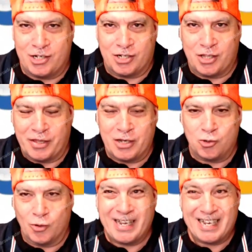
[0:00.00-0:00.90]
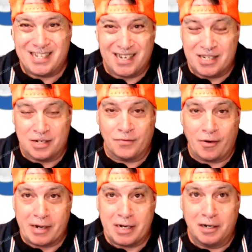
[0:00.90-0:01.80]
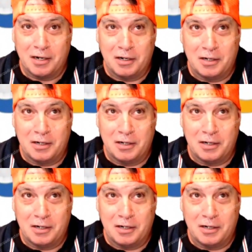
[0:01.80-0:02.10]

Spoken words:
It's just the things you're getting isn't very